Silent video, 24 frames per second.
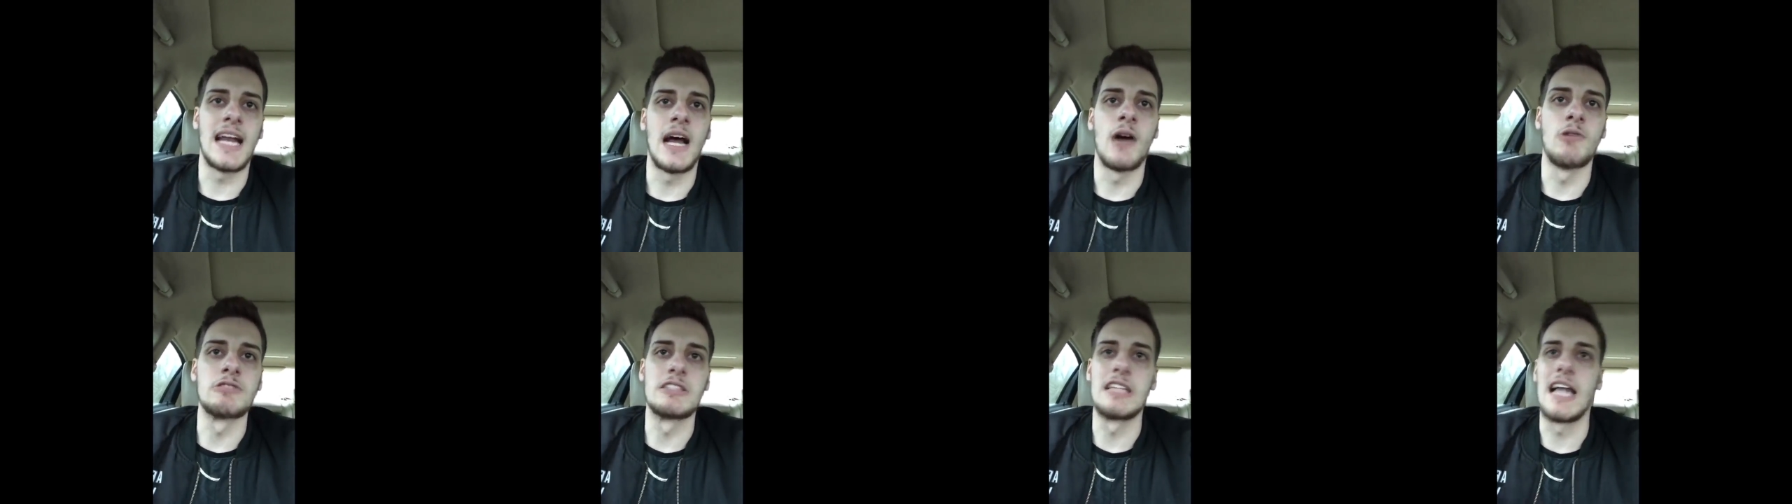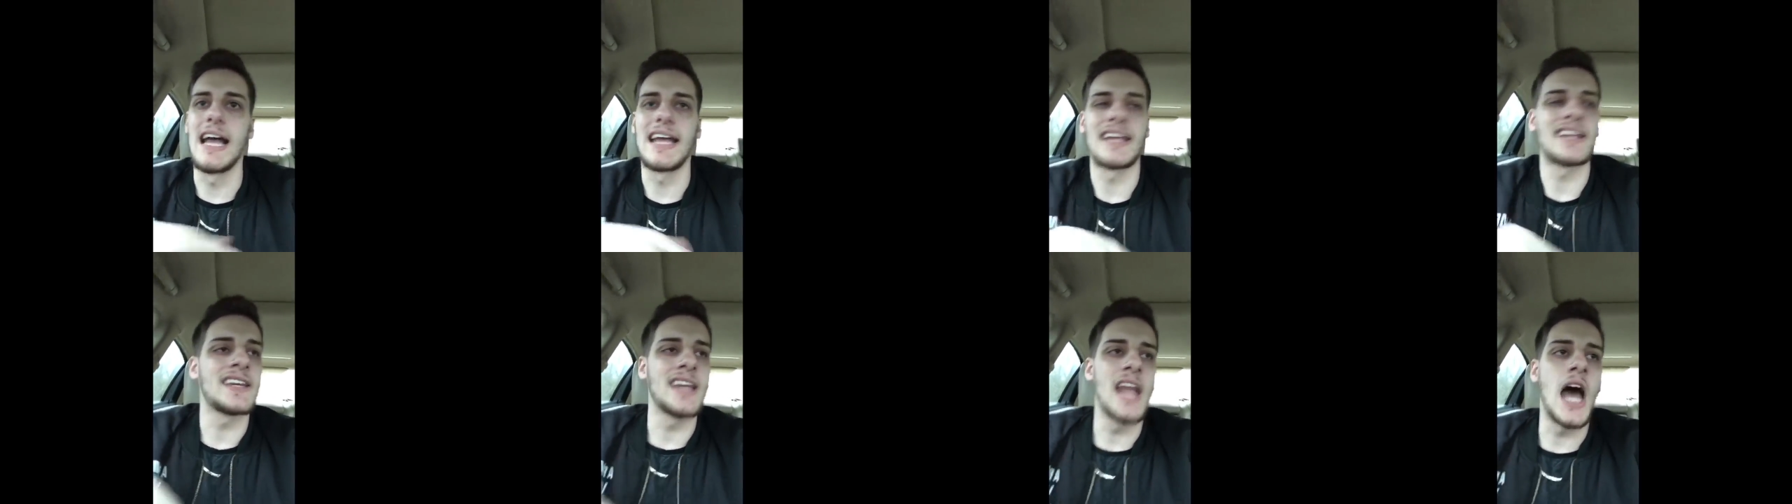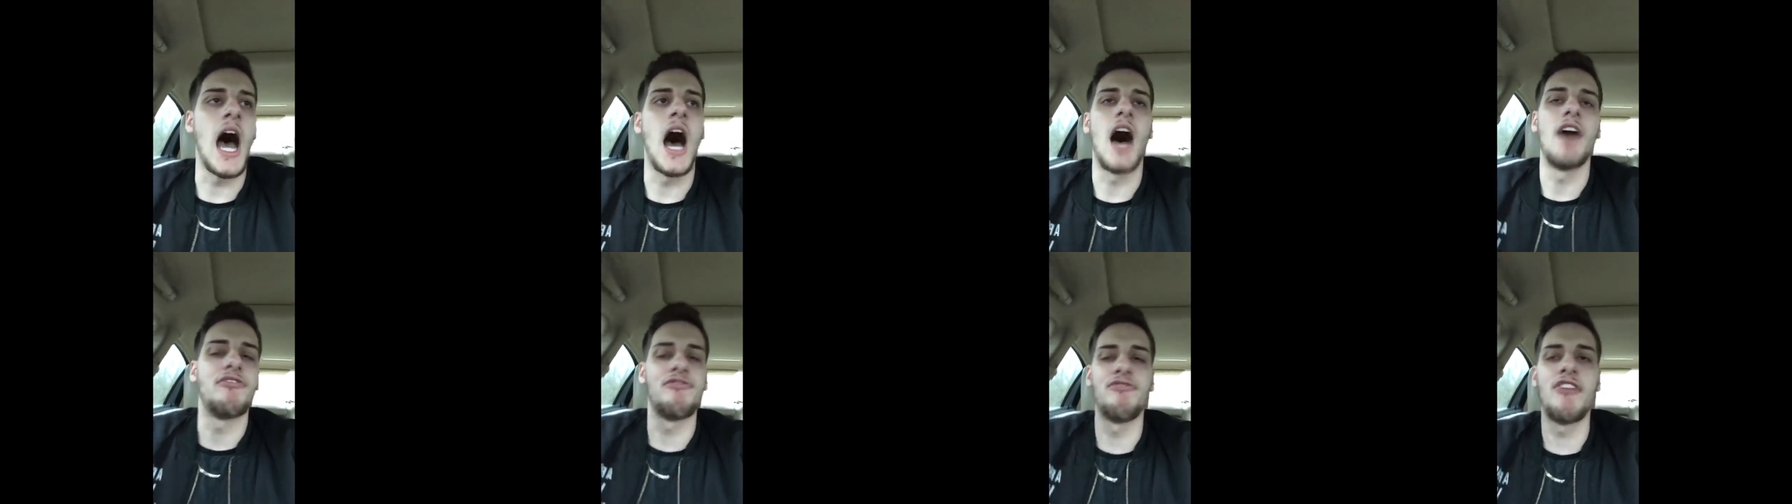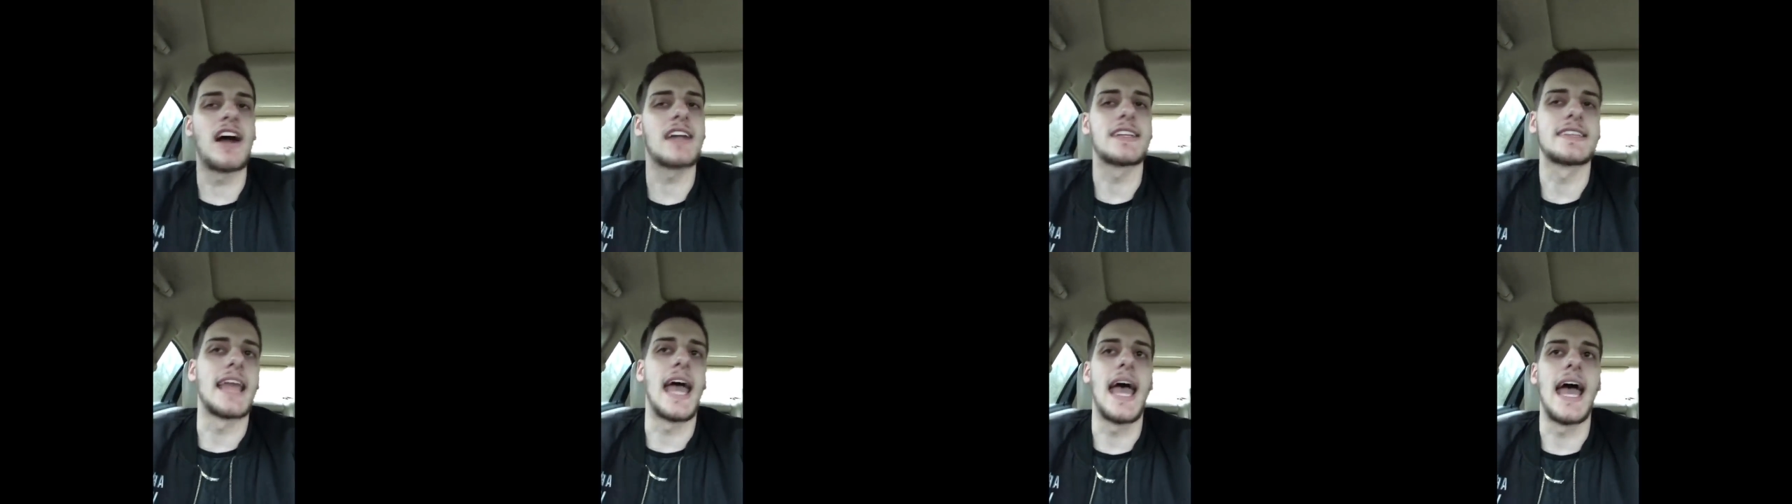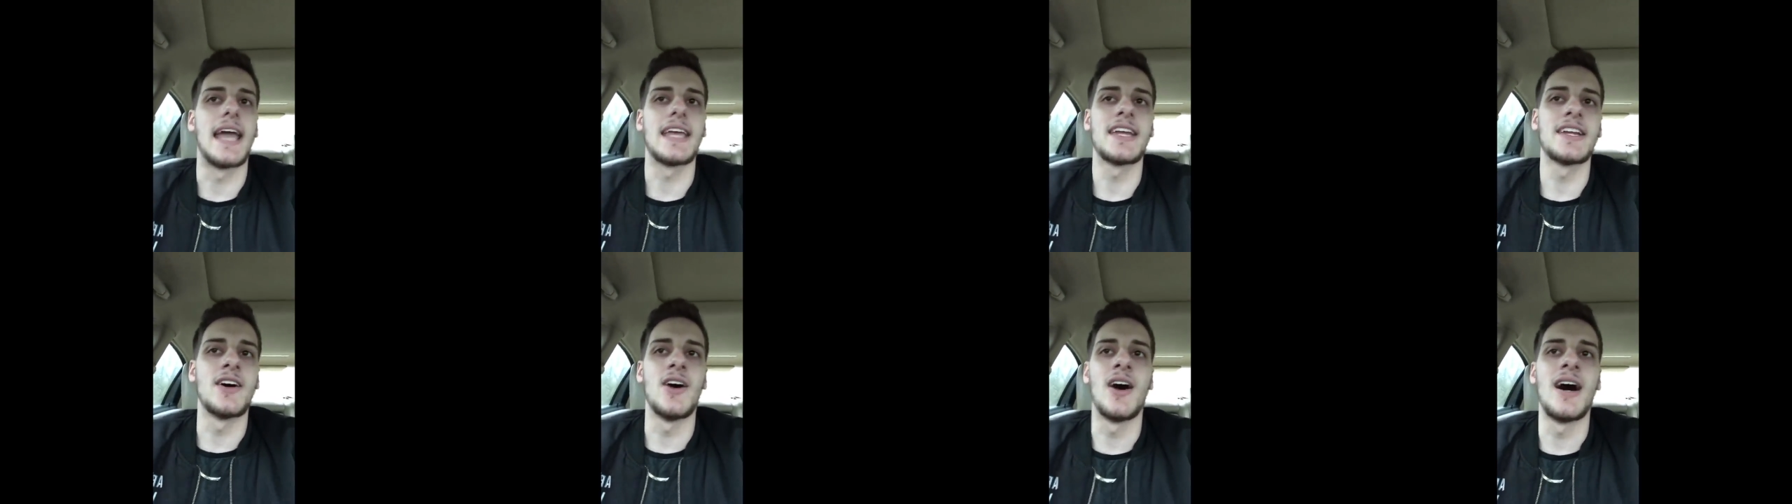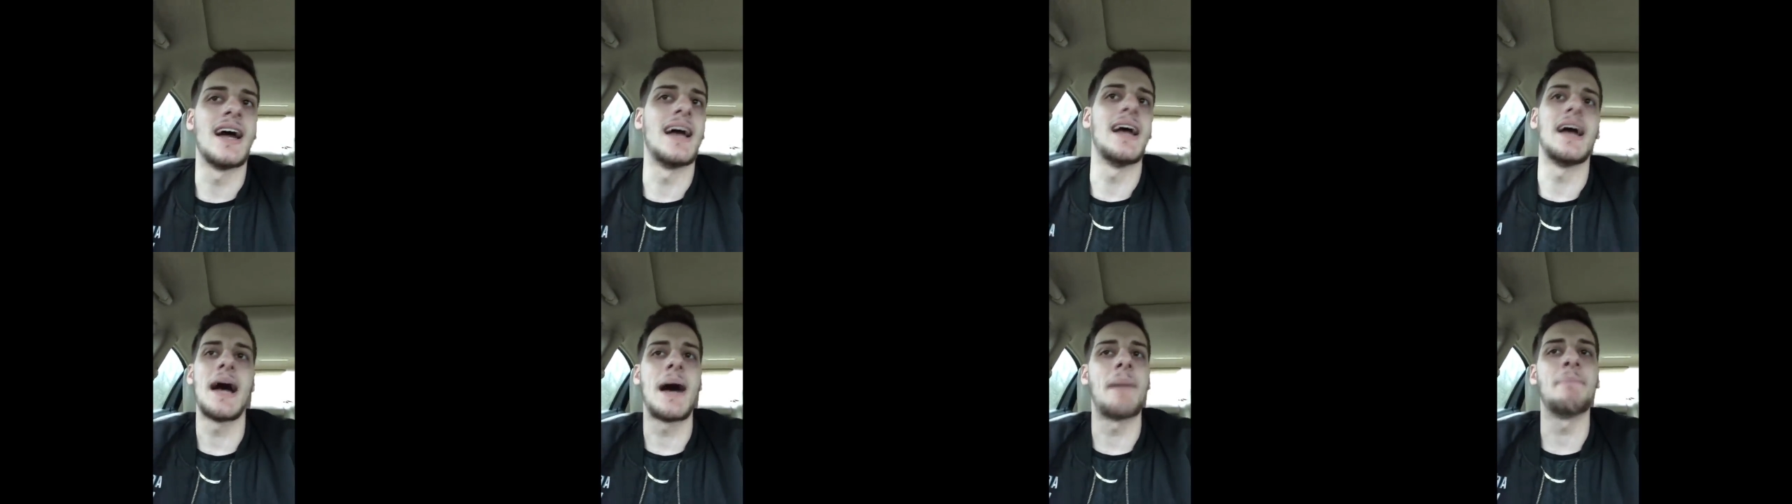and I was like, nah, fuck that. You know what?